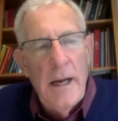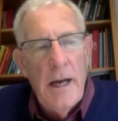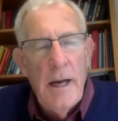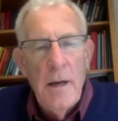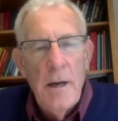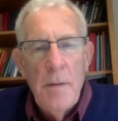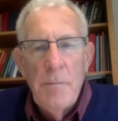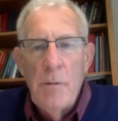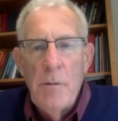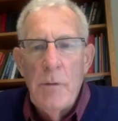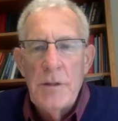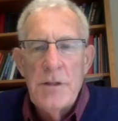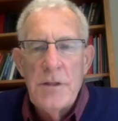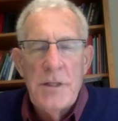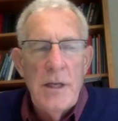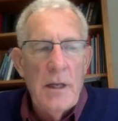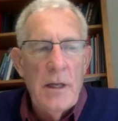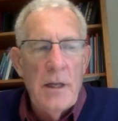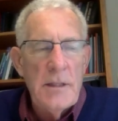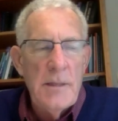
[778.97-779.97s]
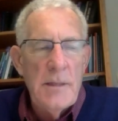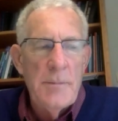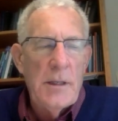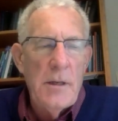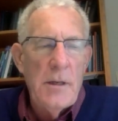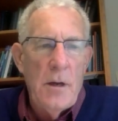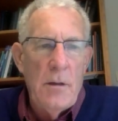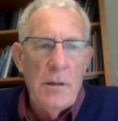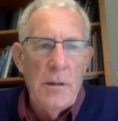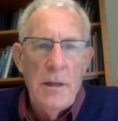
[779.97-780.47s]
And but what's the
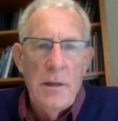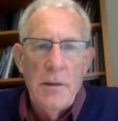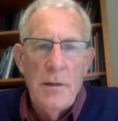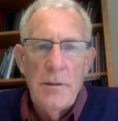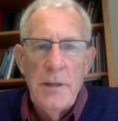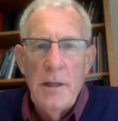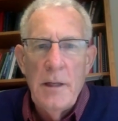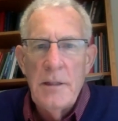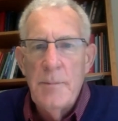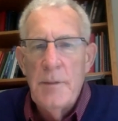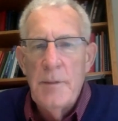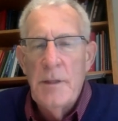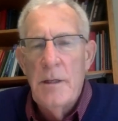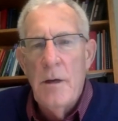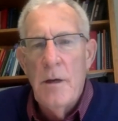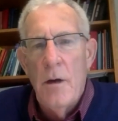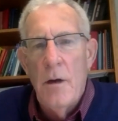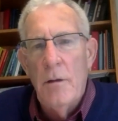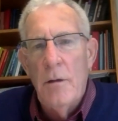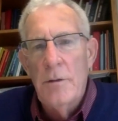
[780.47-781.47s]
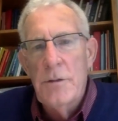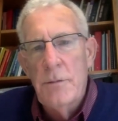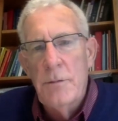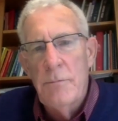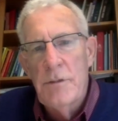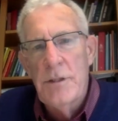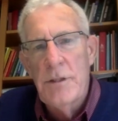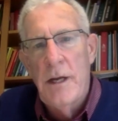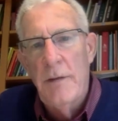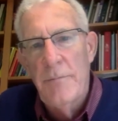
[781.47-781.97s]
ultimate goal here? The ultimate goal is
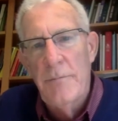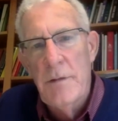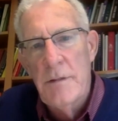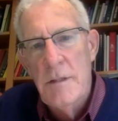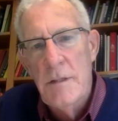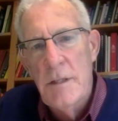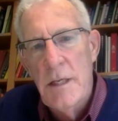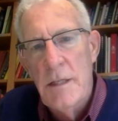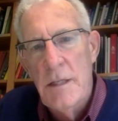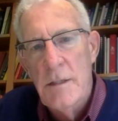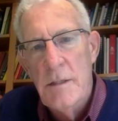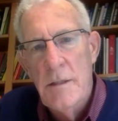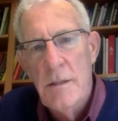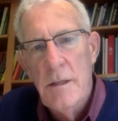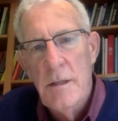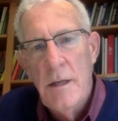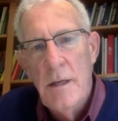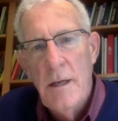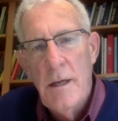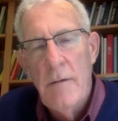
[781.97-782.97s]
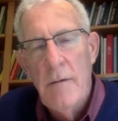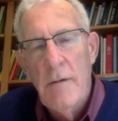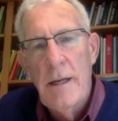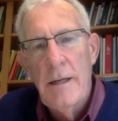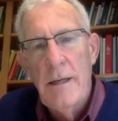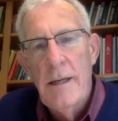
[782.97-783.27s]
to resolve the disease. All right.